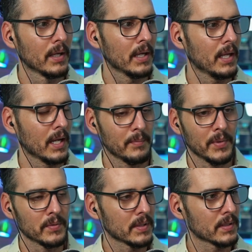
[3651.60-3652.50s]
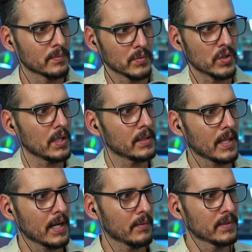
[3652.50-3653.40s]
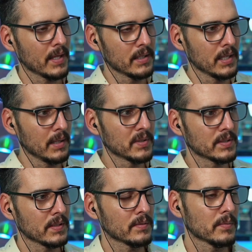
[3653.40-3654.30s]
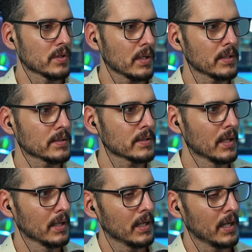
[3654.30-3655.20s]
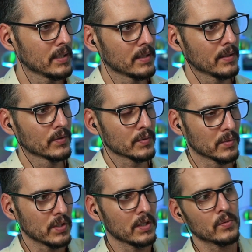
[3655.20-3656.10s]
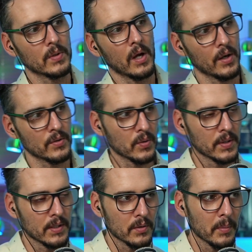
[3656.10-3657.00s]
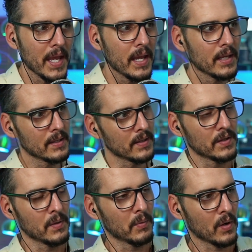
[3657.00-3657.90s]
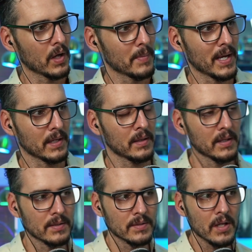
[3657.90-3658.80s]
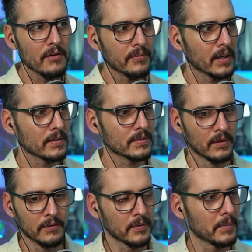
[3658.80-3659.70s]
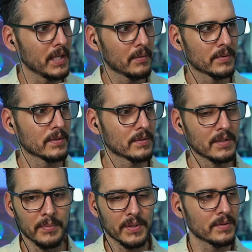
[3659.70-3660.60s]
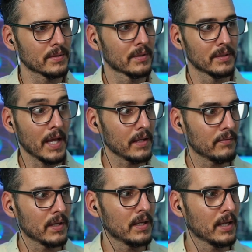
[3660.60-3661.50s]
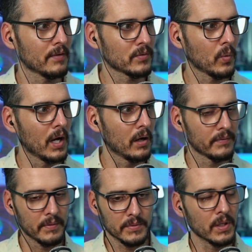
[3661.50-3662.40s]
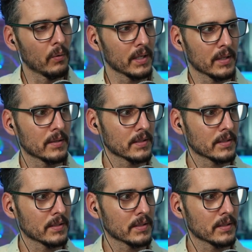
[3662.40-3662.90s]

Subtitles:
and I'd boot to this machine, then I would then image these machines, and then those machines would auto-join the domain, and then they would automatically get software. So for me, it was as simple as not even hitting F12. It was going in this